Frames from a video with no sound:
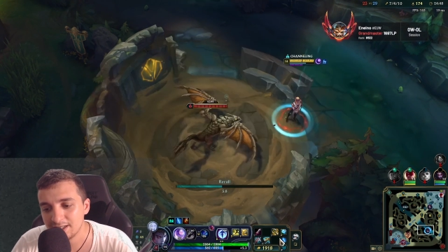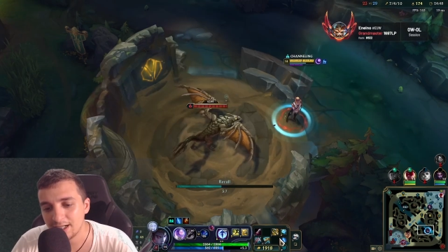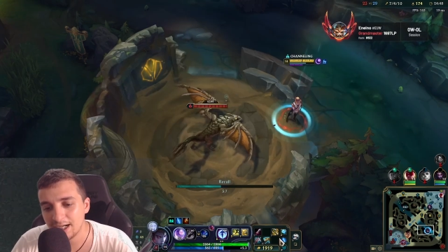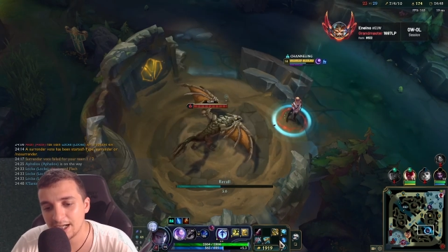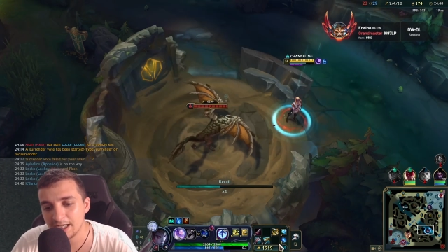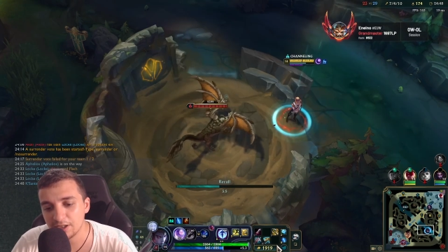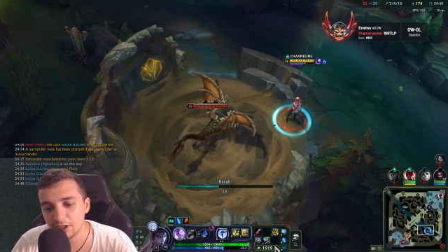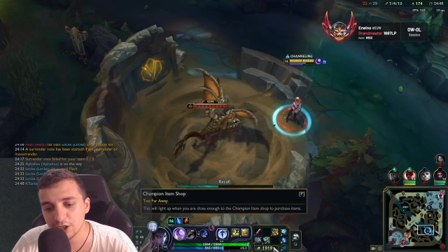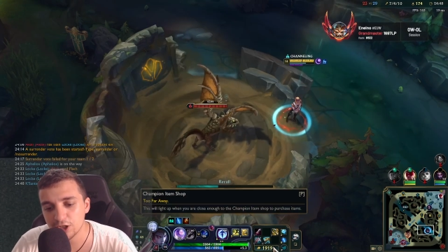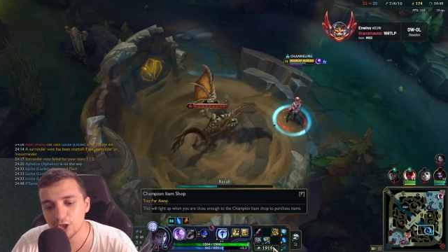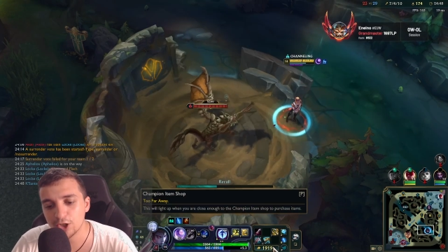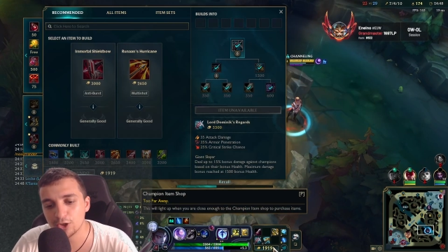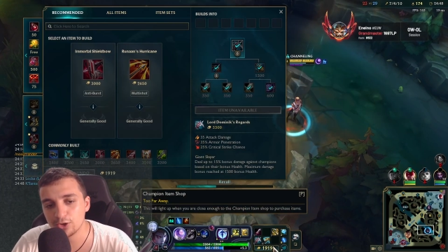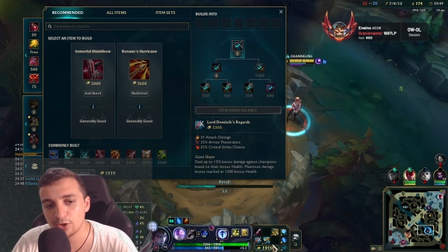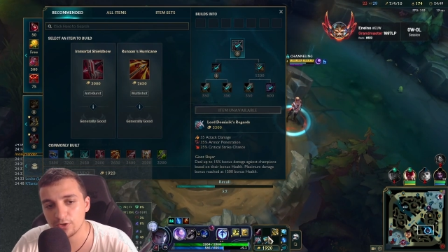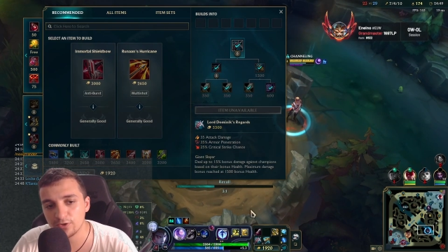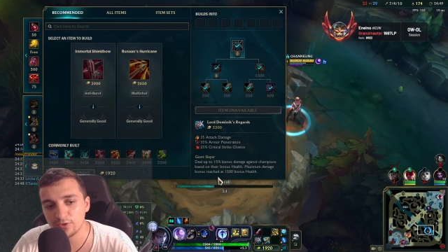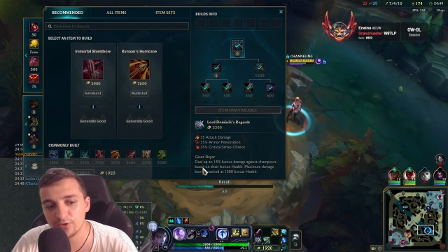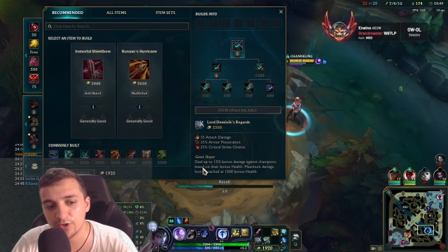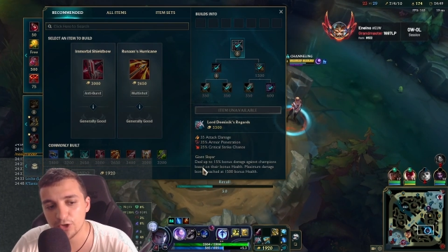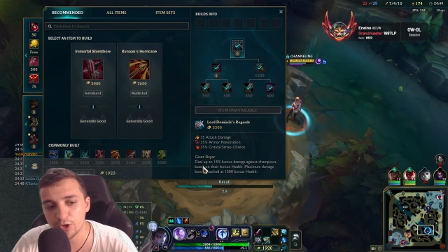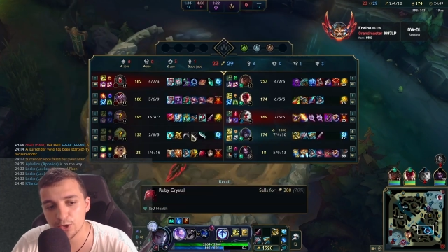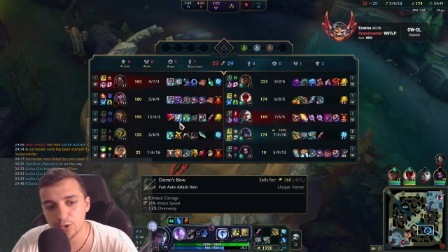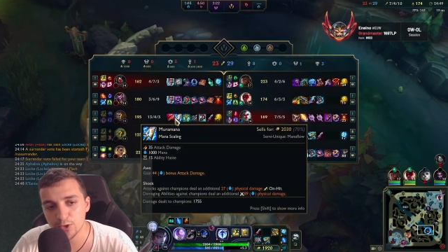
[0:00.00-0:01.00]
had a shit ton
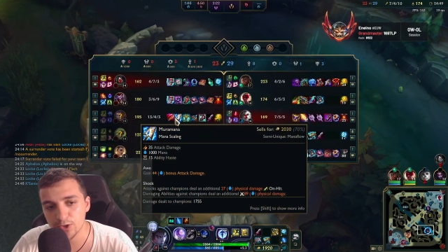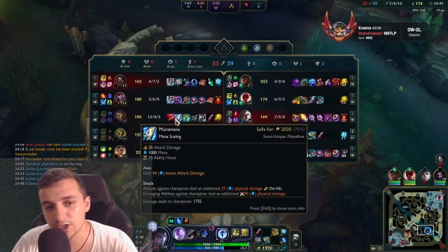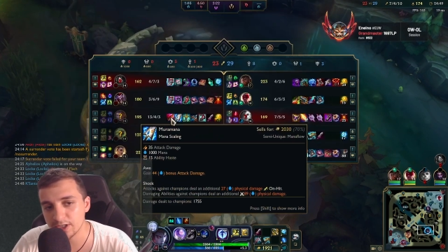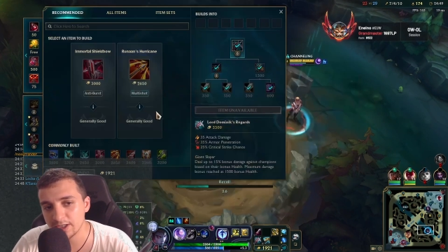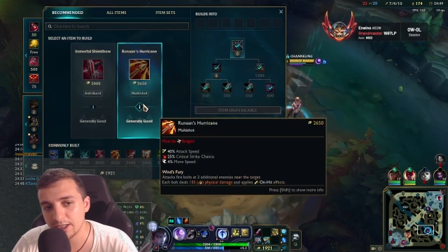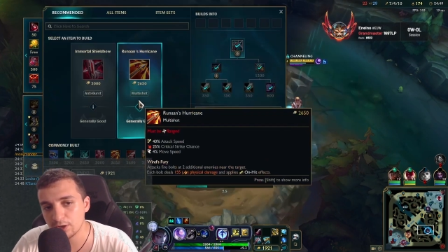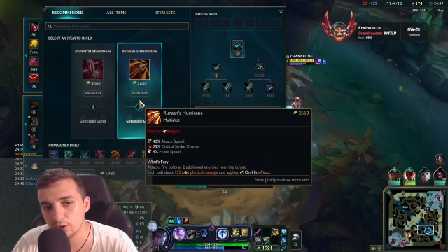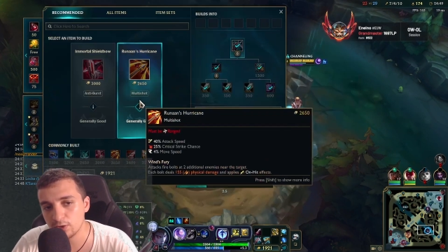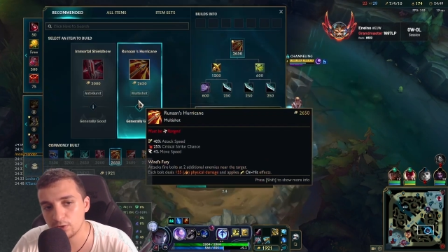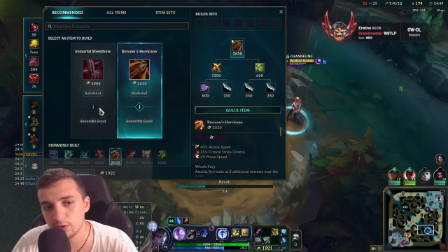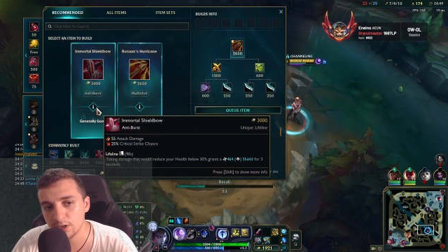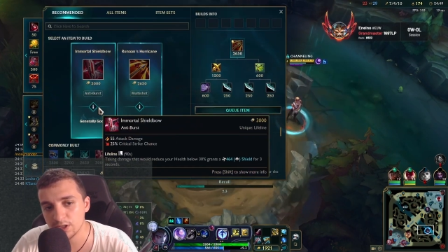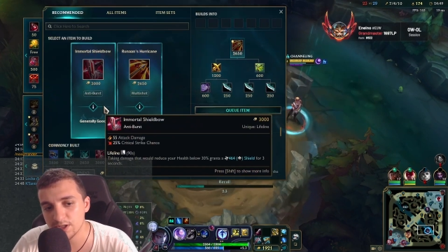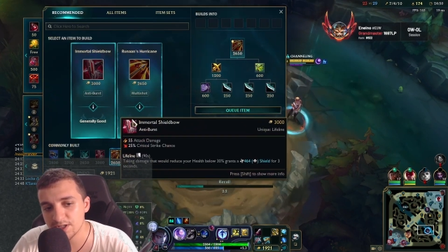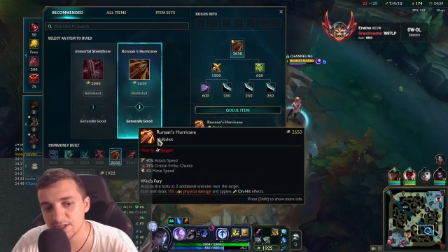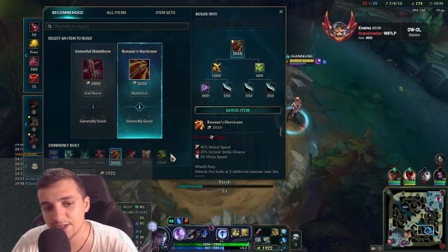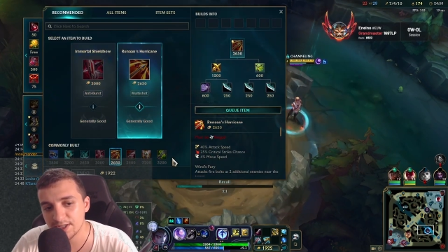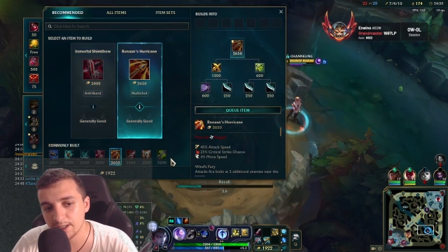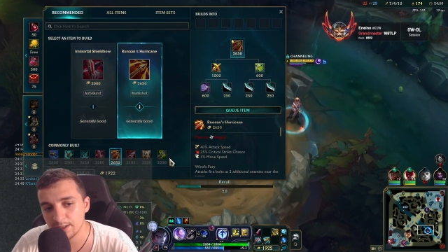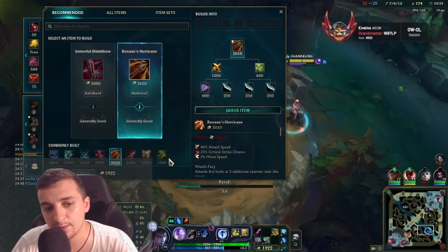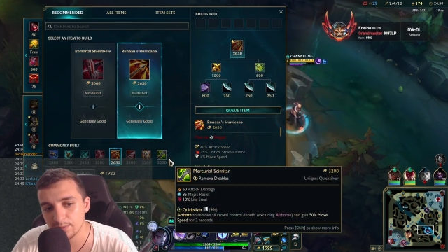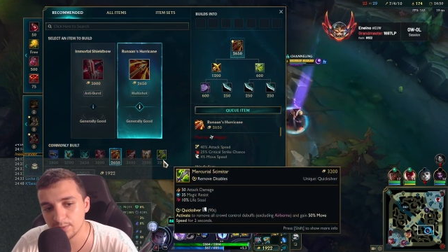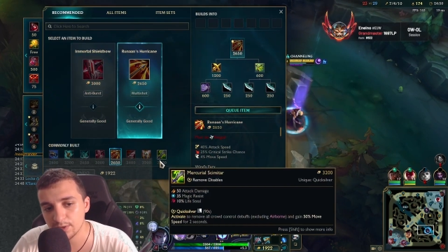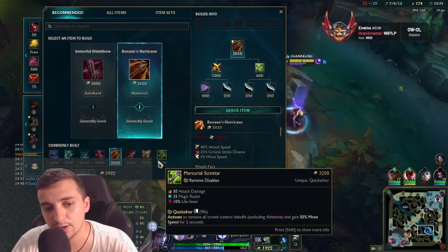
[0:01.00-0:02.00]
of issues and I couldn't
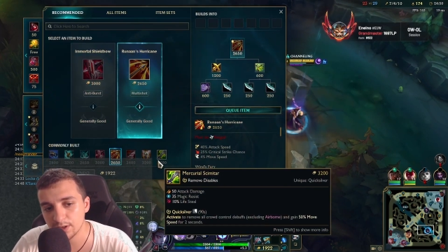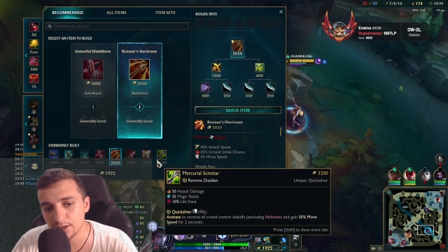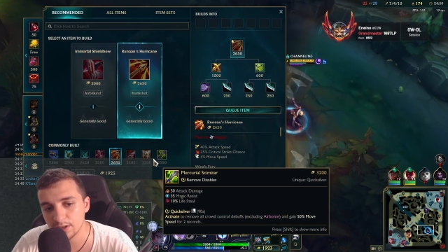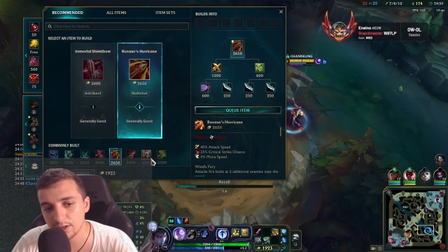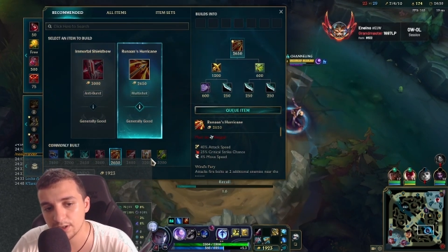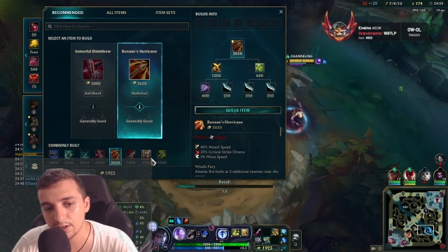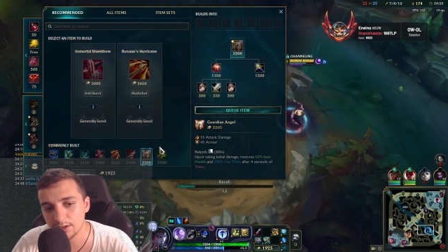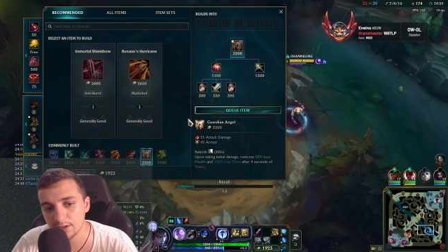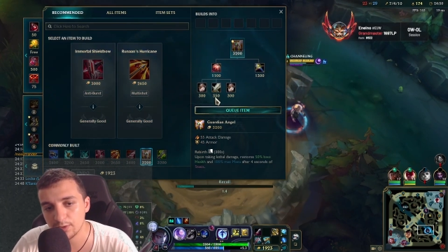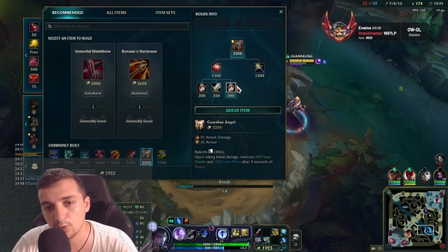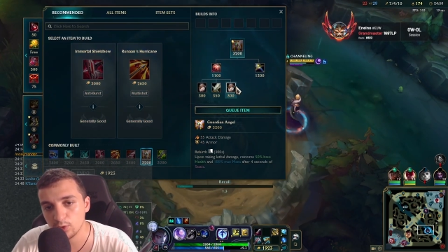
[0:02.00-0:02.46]
stream the